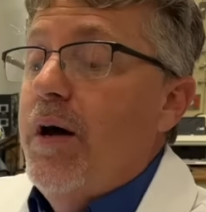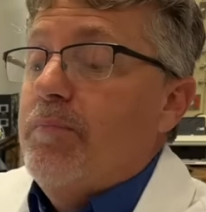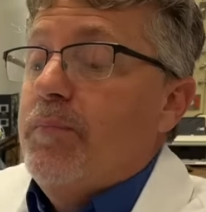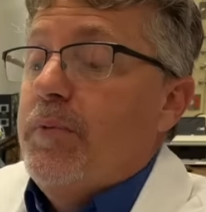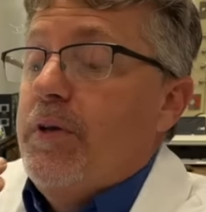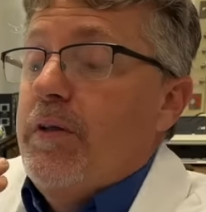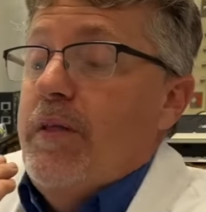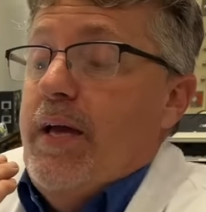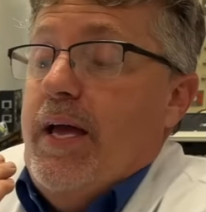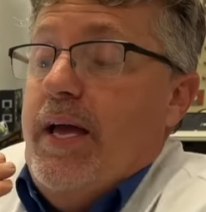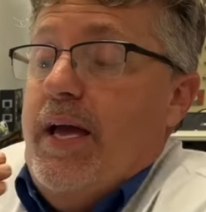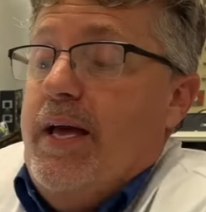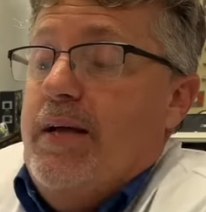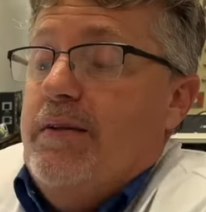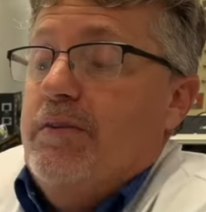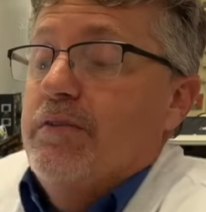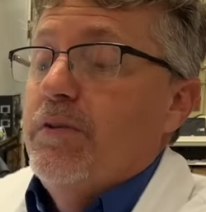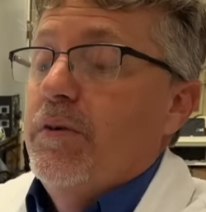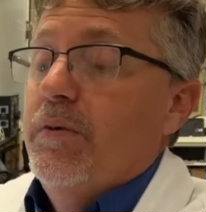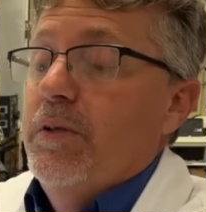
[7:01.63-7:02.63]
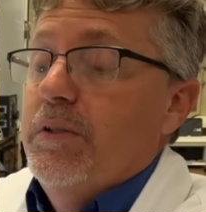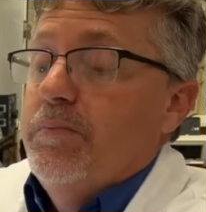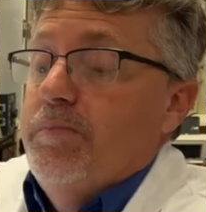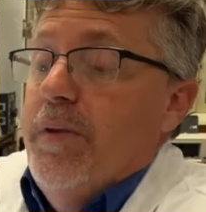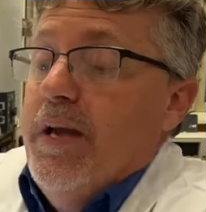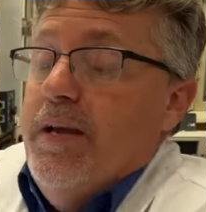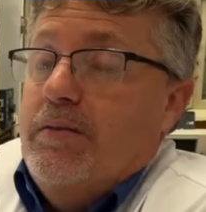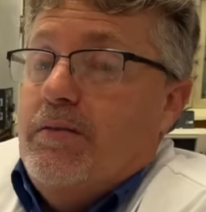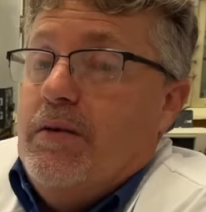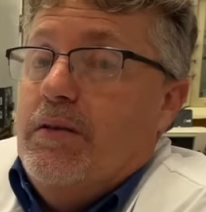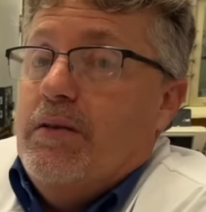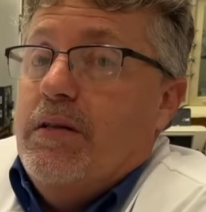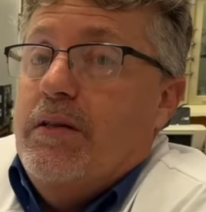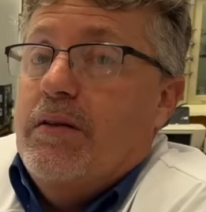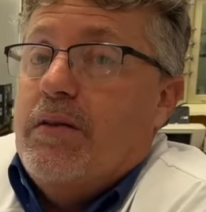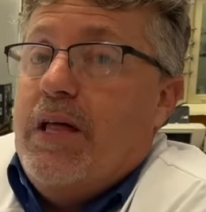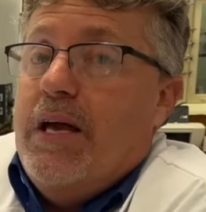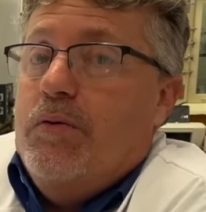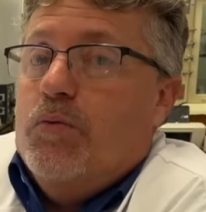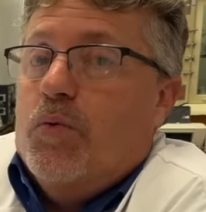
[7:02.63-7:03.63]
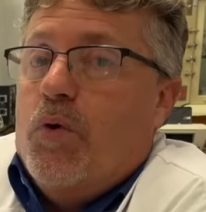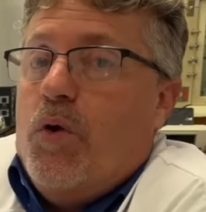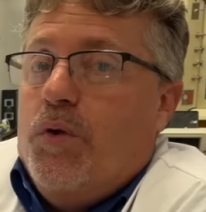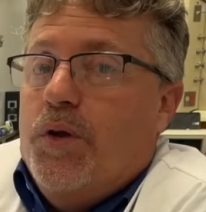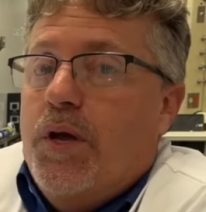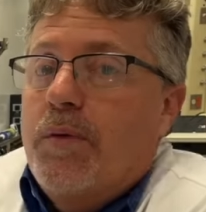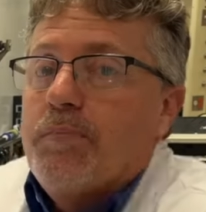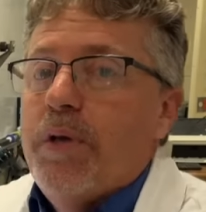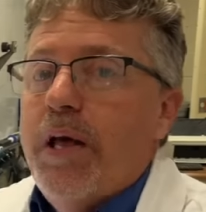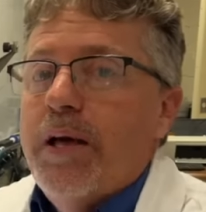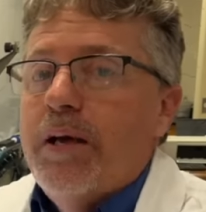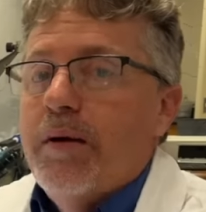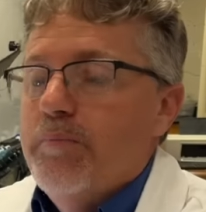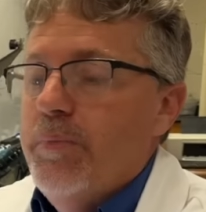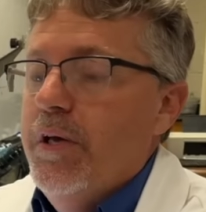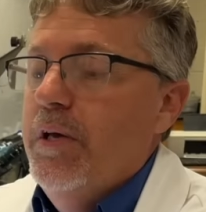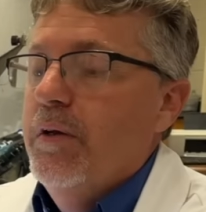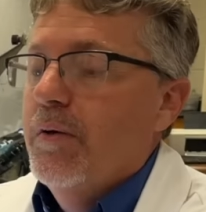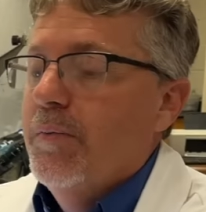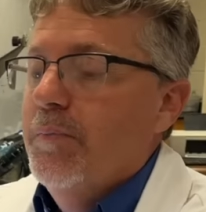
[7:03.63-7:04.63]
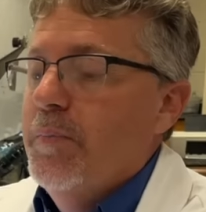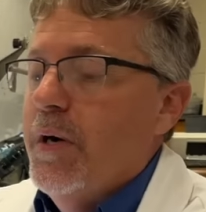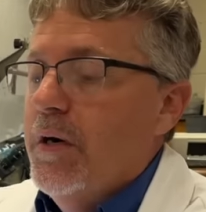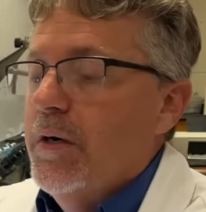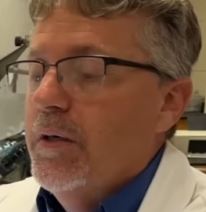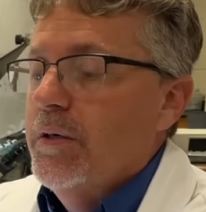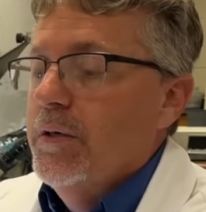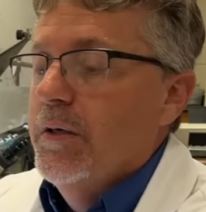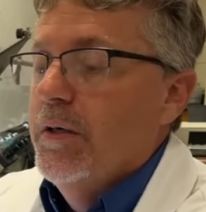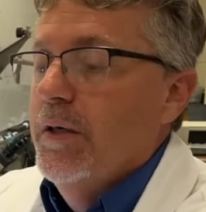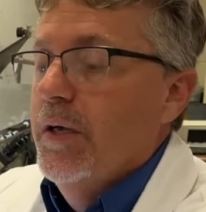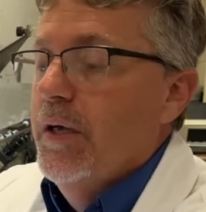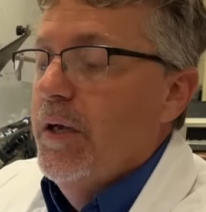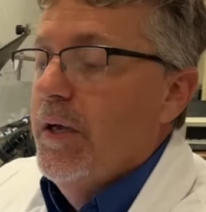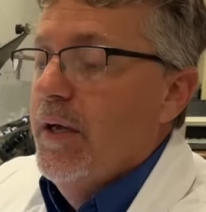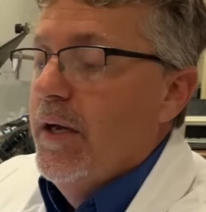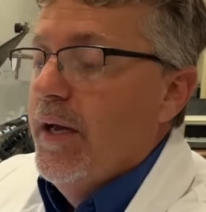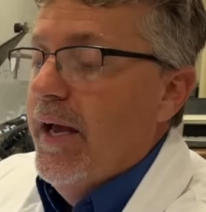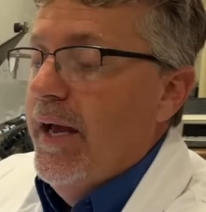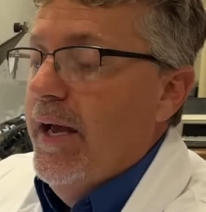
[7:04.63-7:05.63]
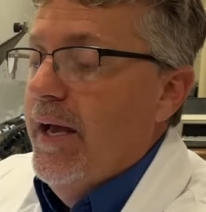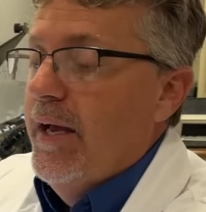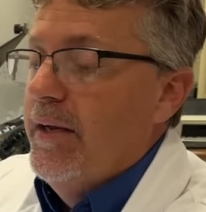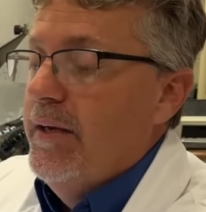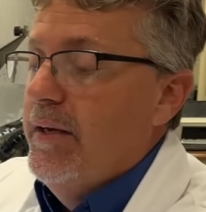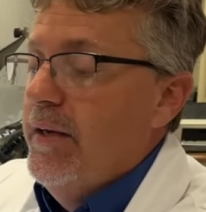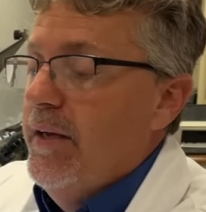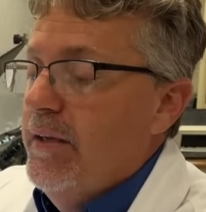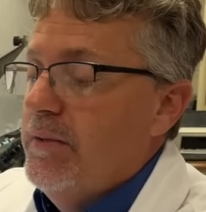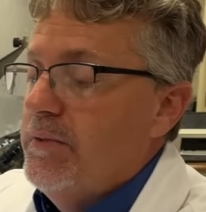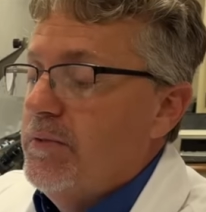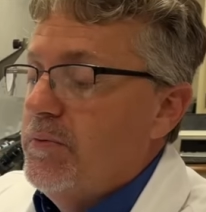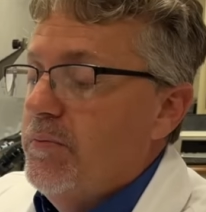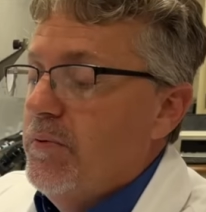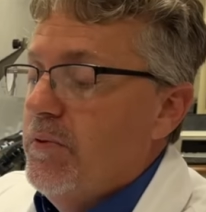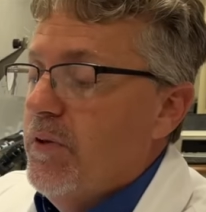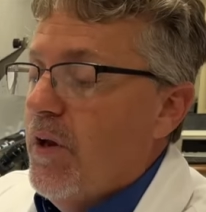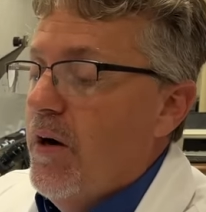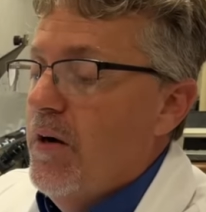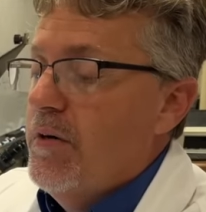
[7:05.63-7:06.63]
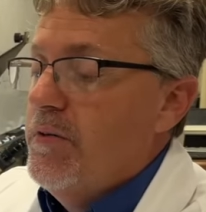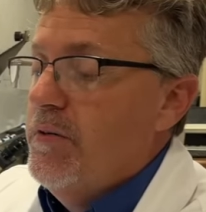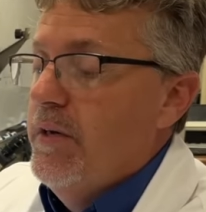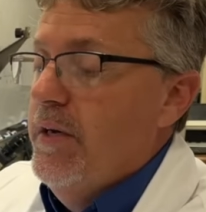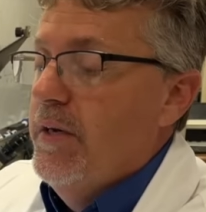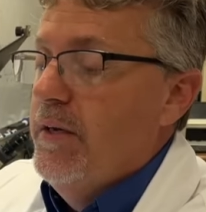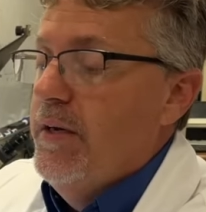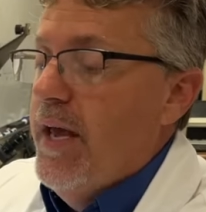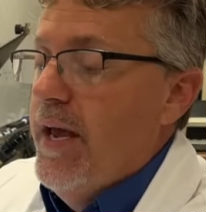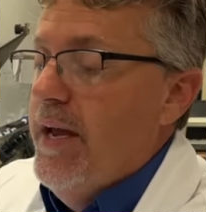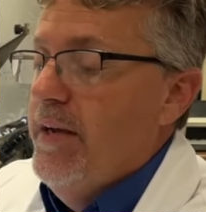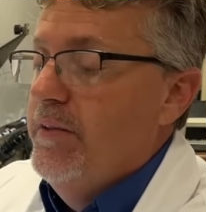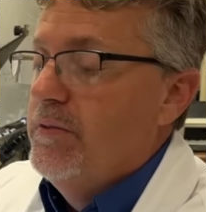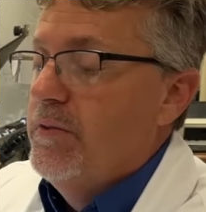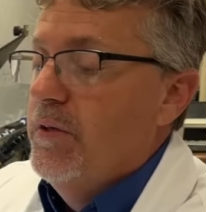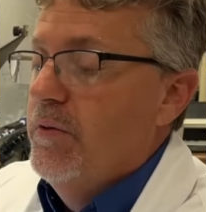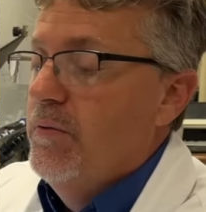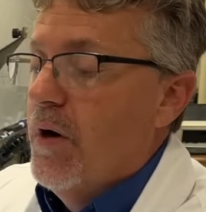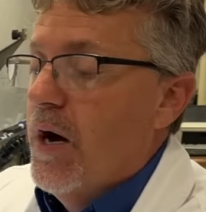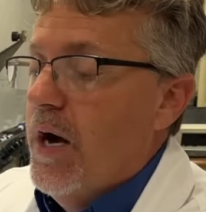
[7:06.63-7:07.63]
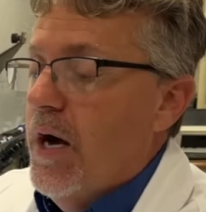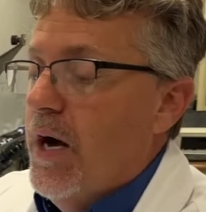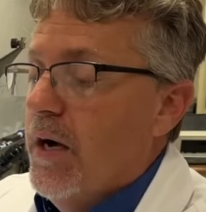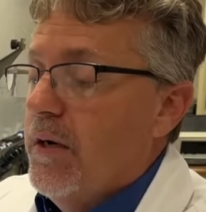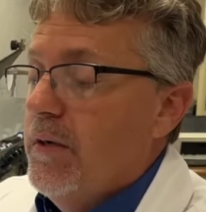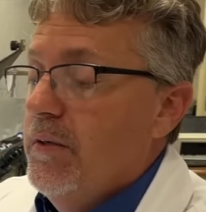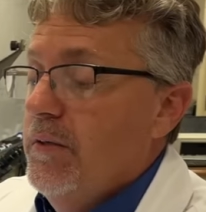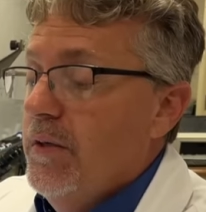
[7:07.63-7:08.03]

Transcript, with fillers: to the head, so it's basically like rolled up like a pill bug, and it's largely encased in rock.